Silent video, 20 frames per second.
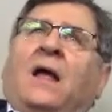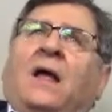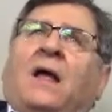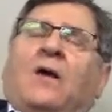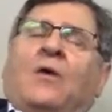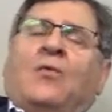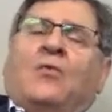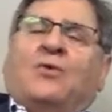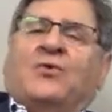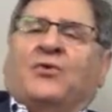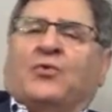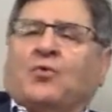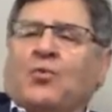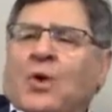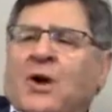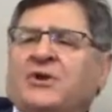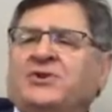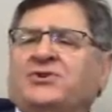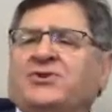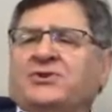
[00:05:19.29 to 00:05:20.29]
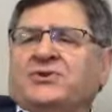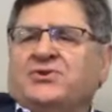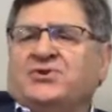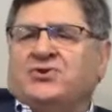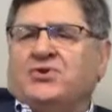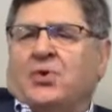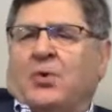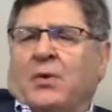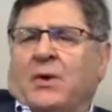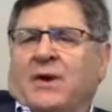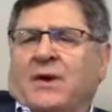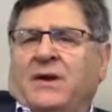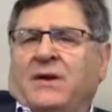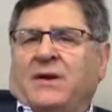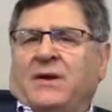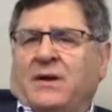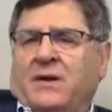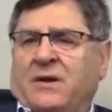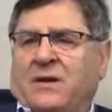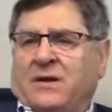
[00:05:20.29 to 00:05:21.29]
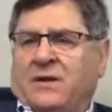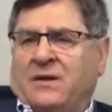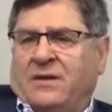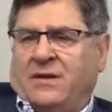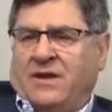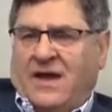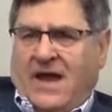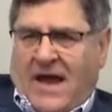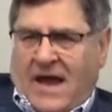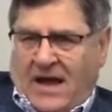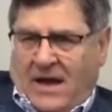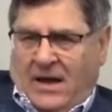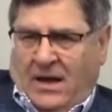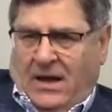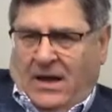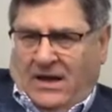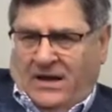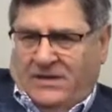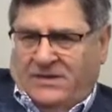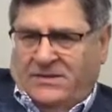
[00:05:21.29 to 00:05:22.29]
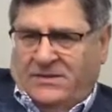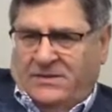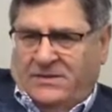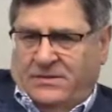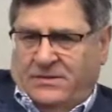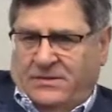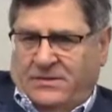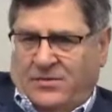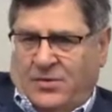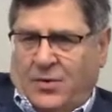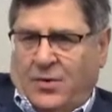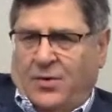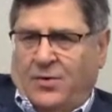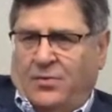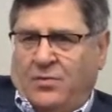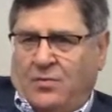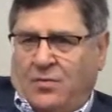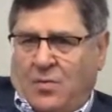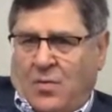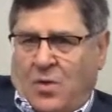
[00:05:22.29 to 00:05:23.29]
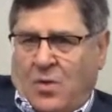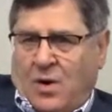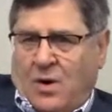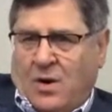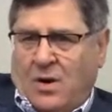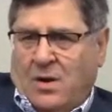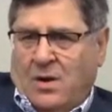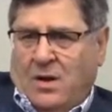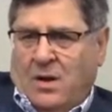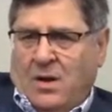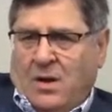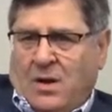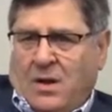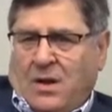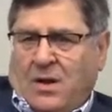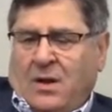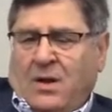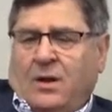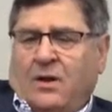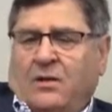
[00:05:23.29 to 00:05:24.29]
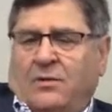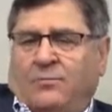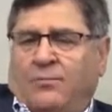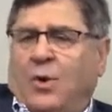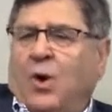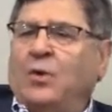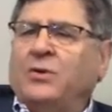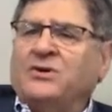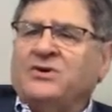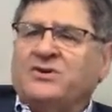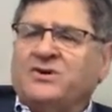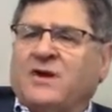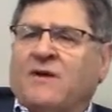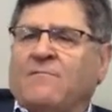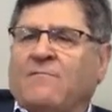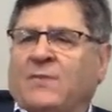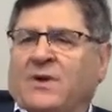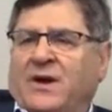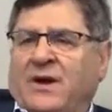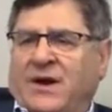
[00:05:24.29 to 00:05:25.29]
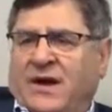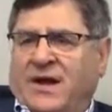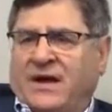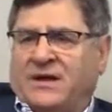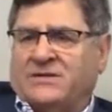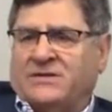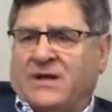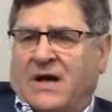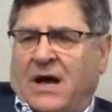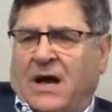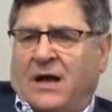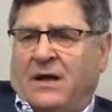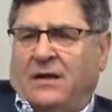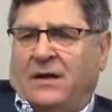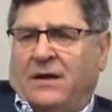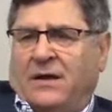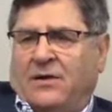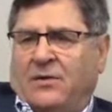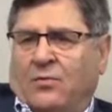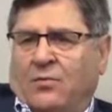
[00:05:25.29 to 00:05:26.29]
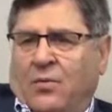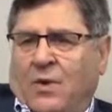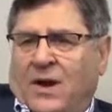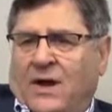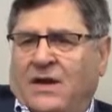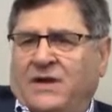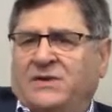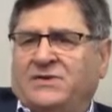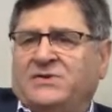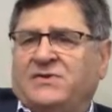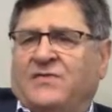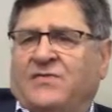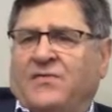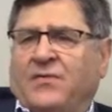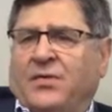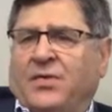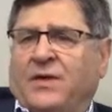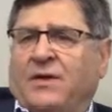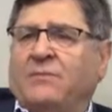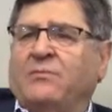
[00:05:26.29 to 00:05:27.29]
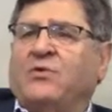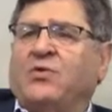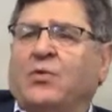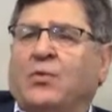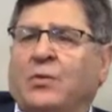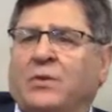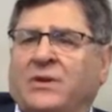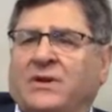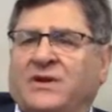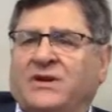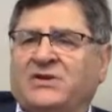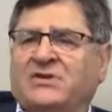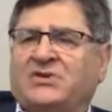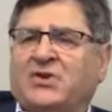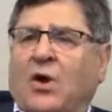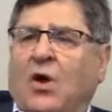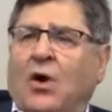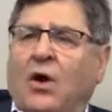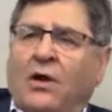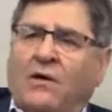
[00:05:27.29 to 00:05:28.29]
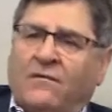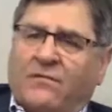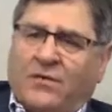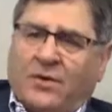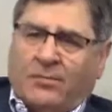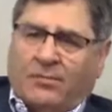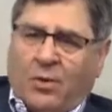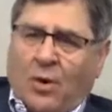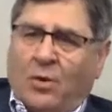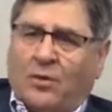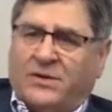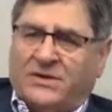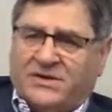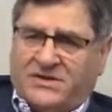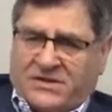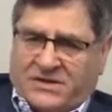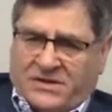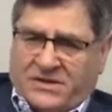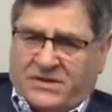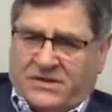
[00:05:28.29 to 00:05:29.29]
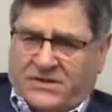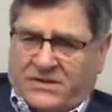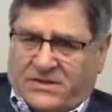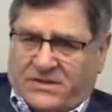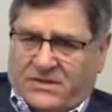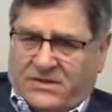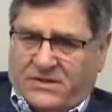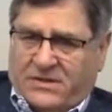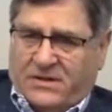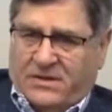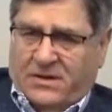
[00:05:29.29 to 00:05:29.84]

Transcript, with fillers: The when prison? the Russians joined the Allies during the war, the Polish government in exile had arranged for them to release all of their Polish citizens.